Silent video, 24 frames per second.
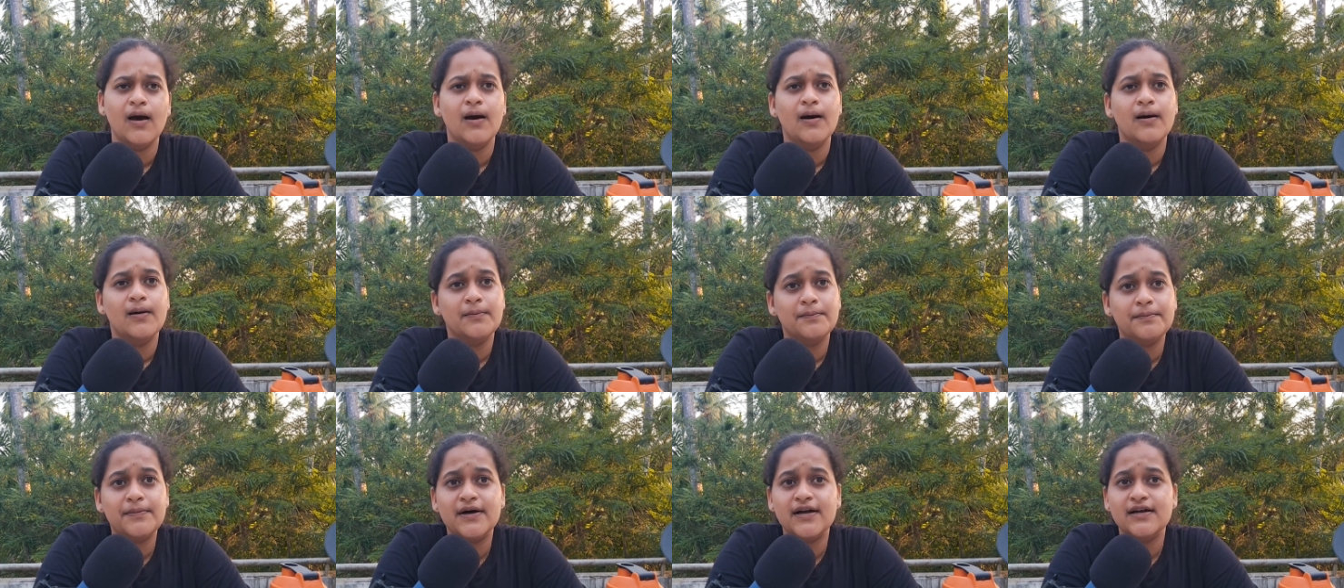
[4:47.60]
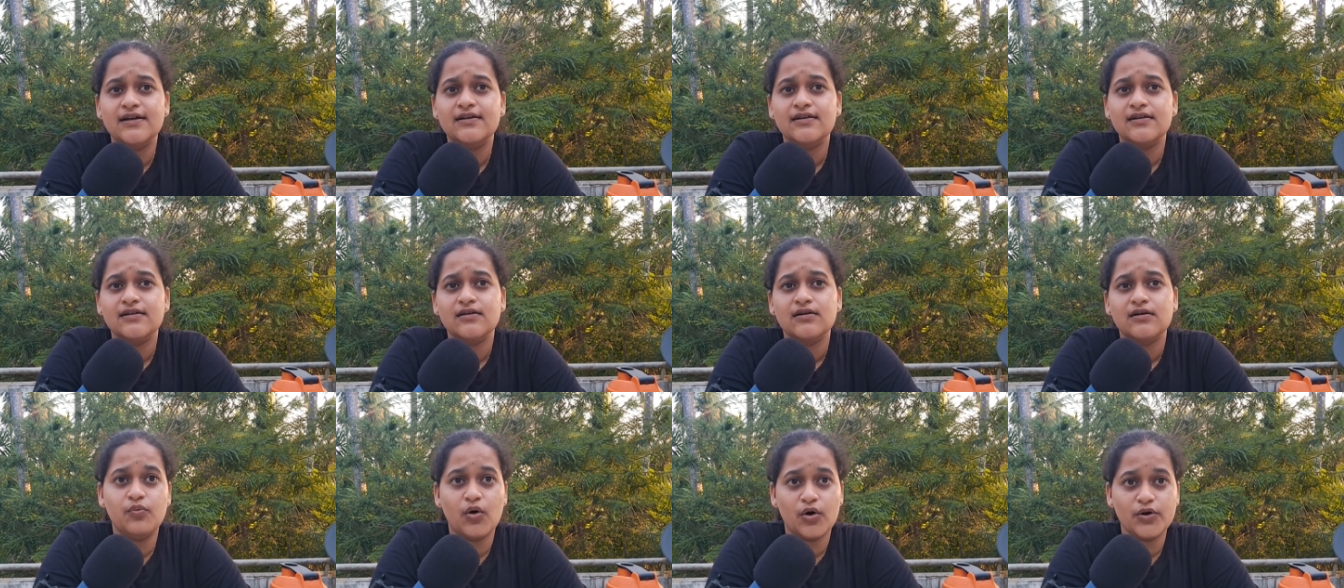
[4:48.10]
But
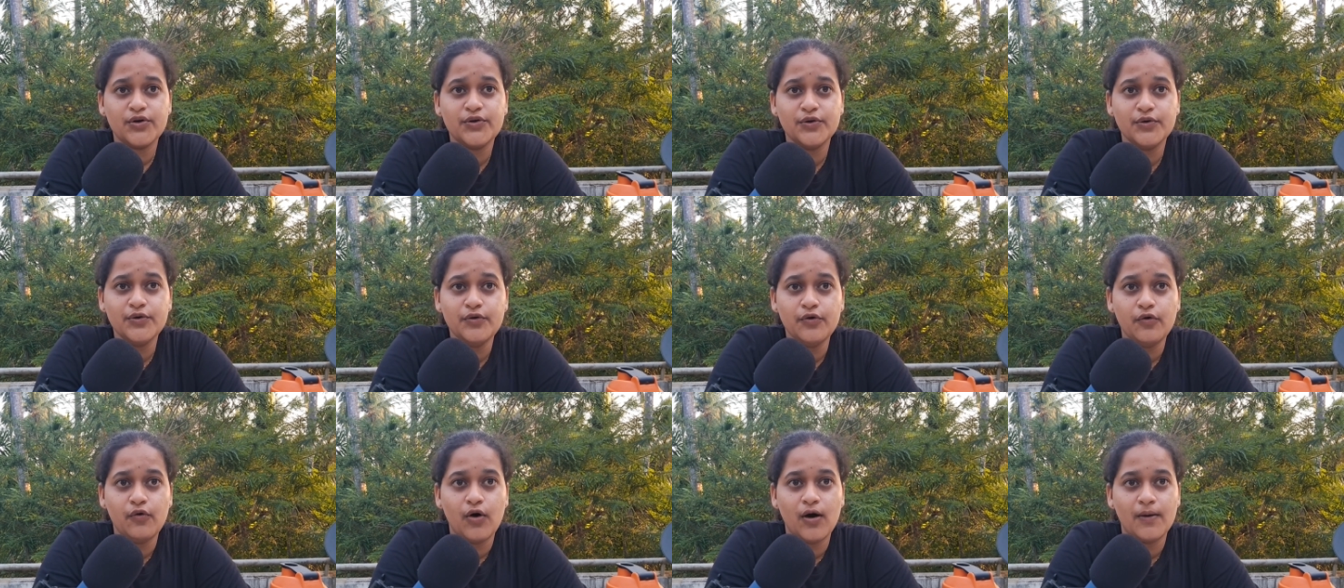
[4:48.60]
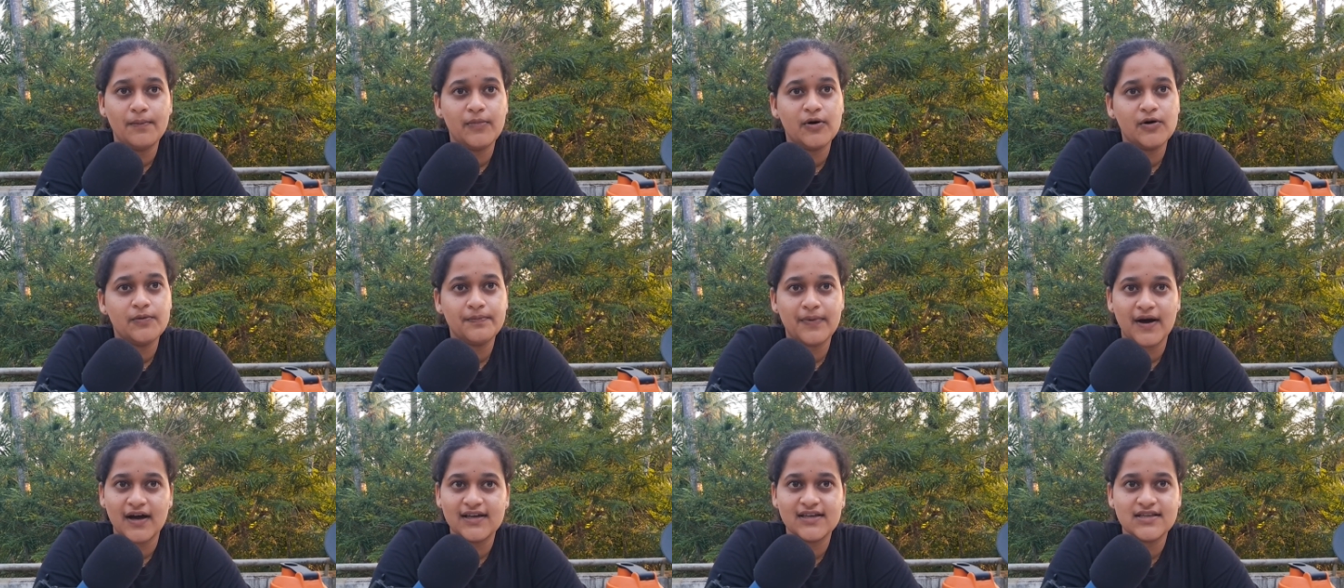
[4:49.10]
what you know about
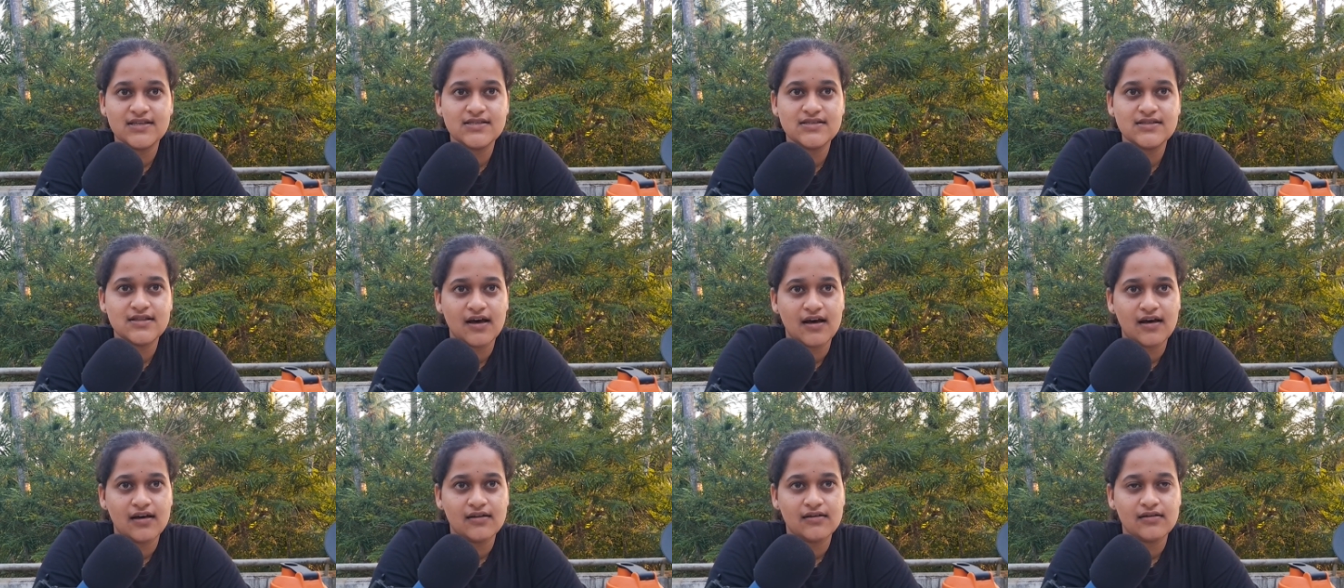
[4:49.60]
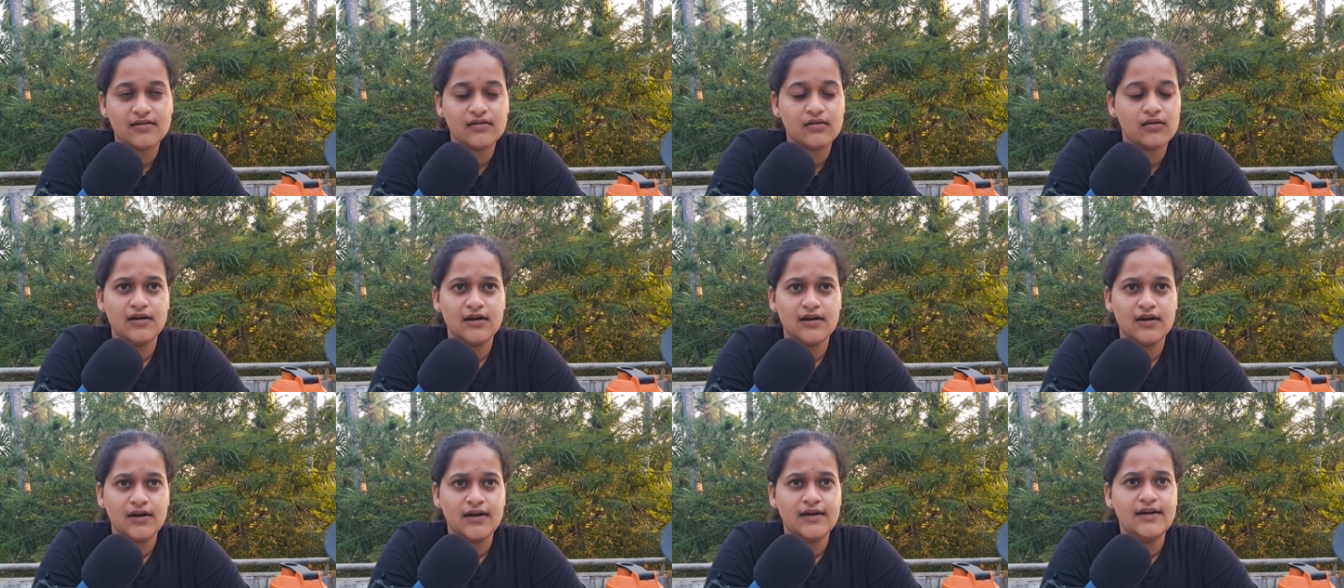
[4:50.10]
Pakistan?
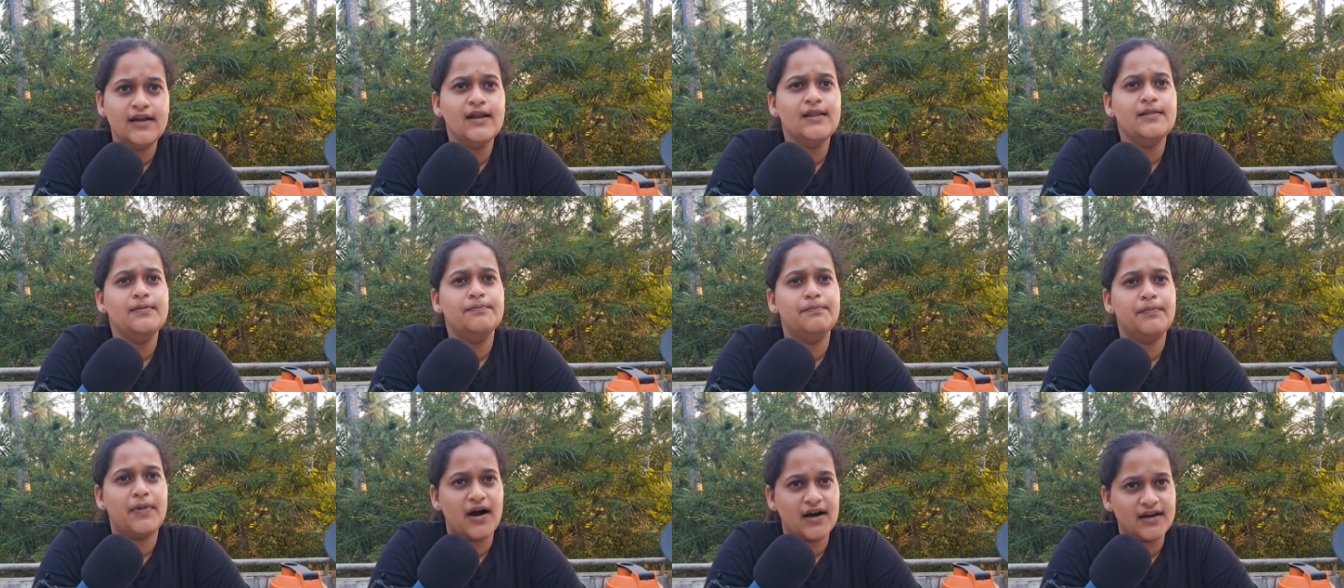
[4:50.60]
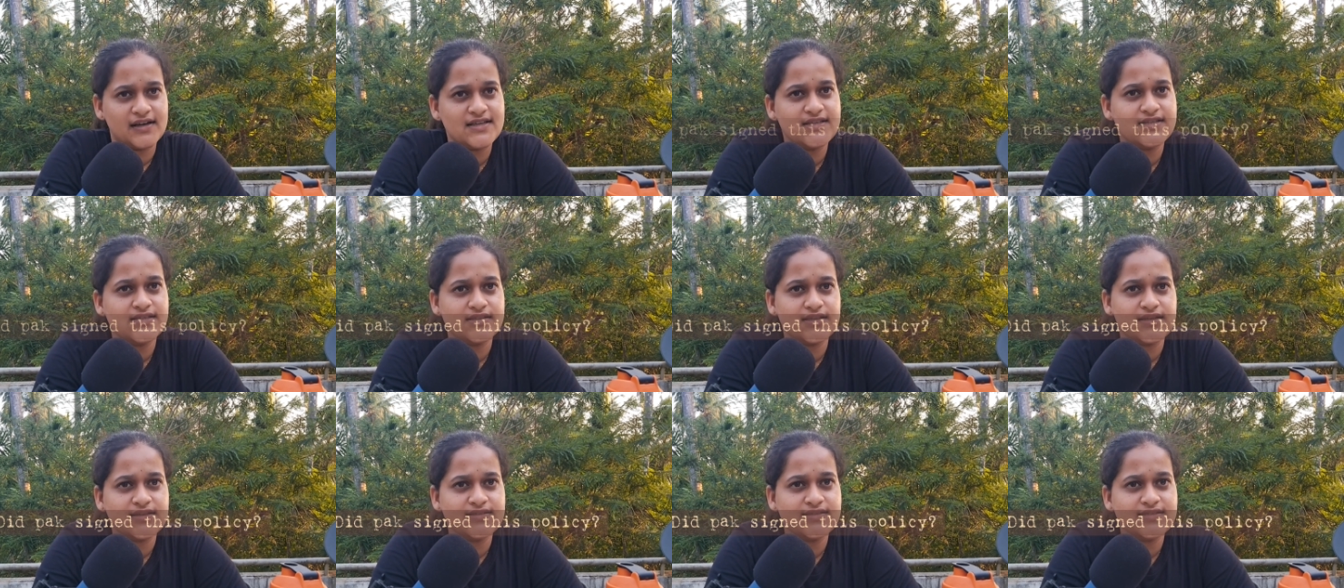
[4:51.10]
Did
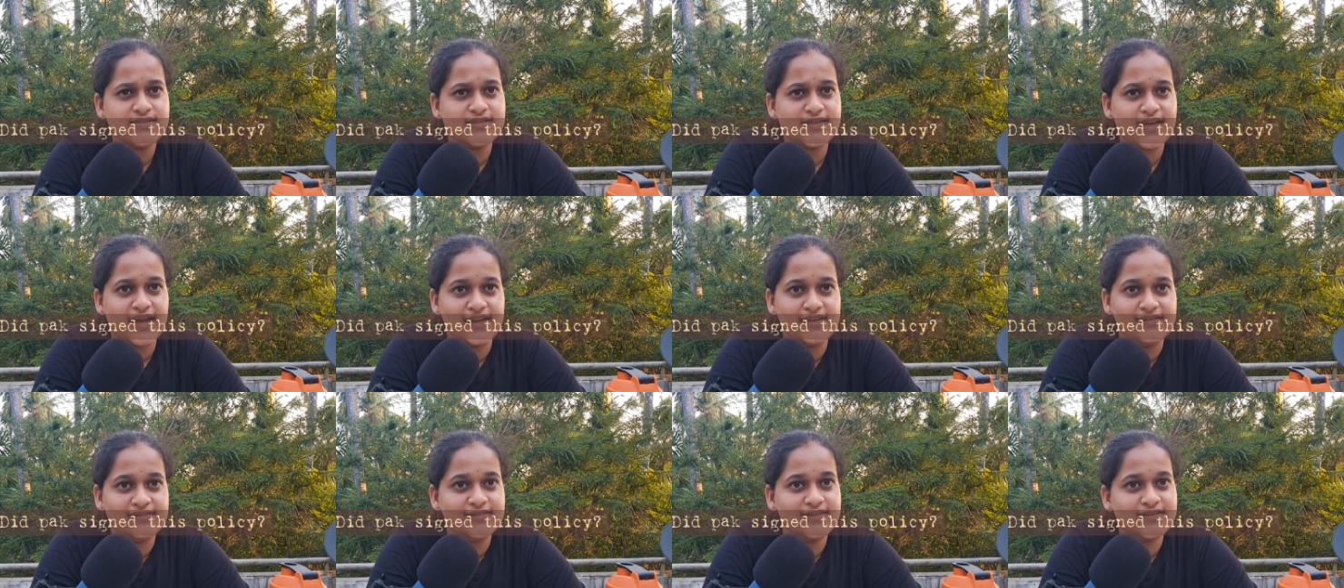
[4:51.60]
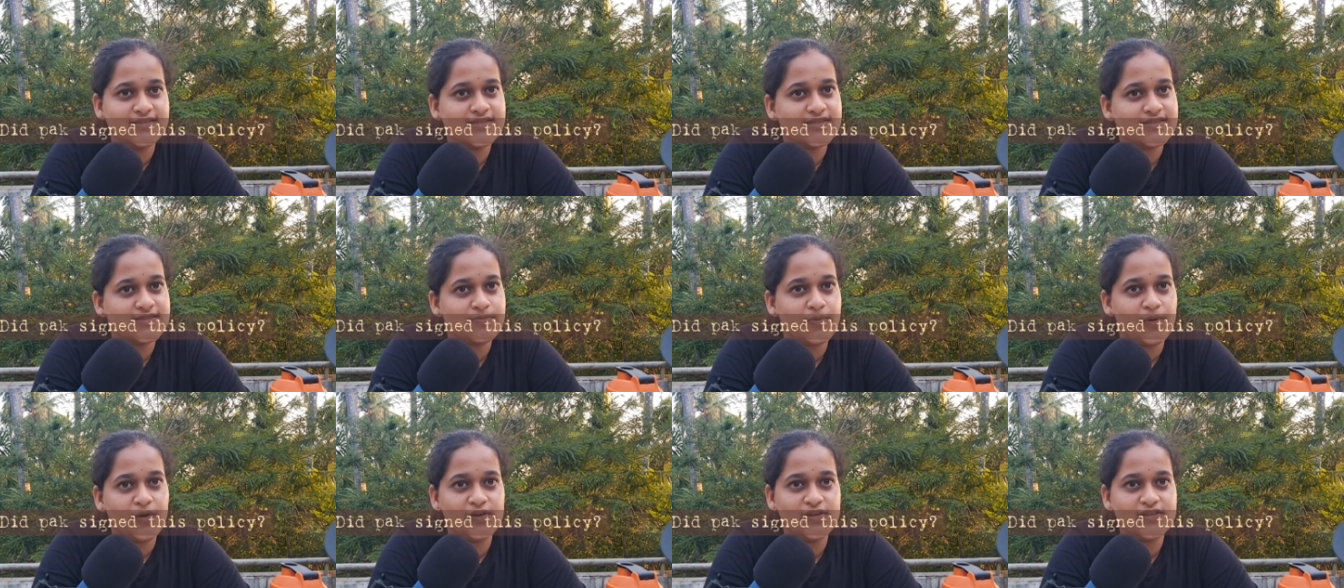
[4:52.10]
Pakistan sign this
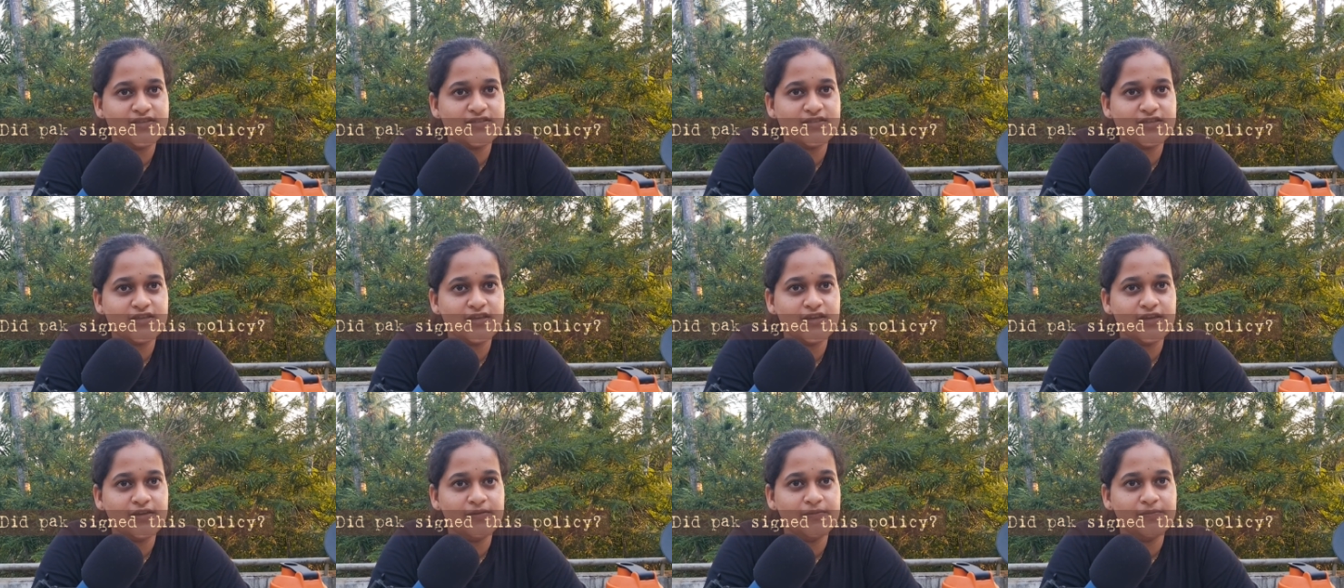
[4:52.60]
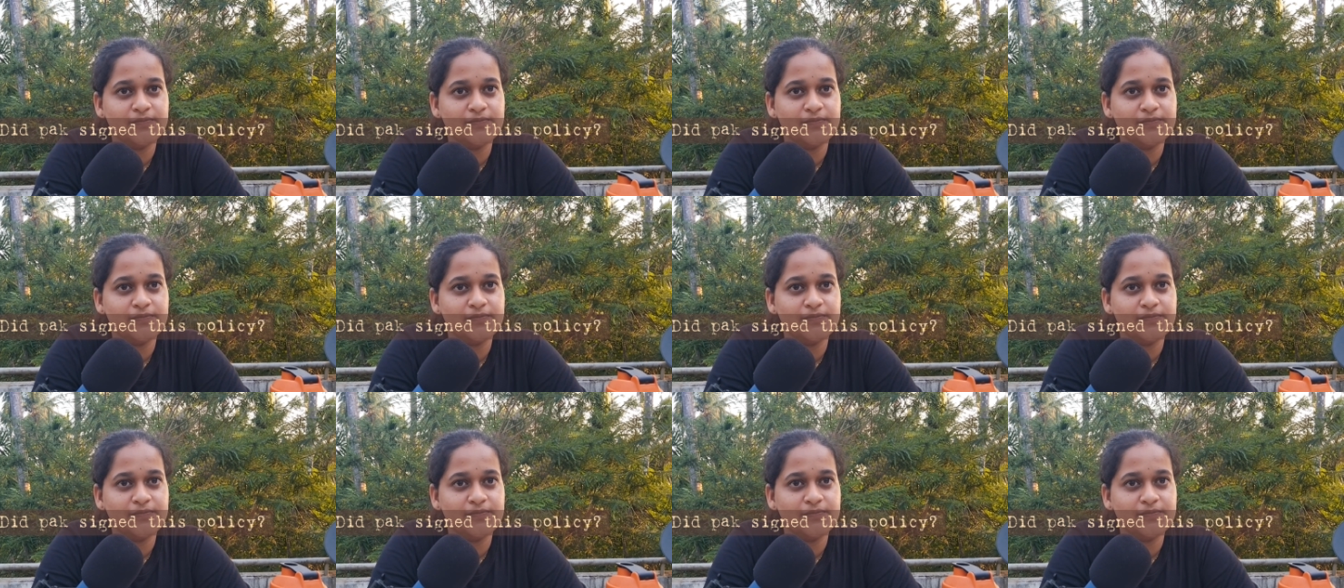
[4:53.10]
policy?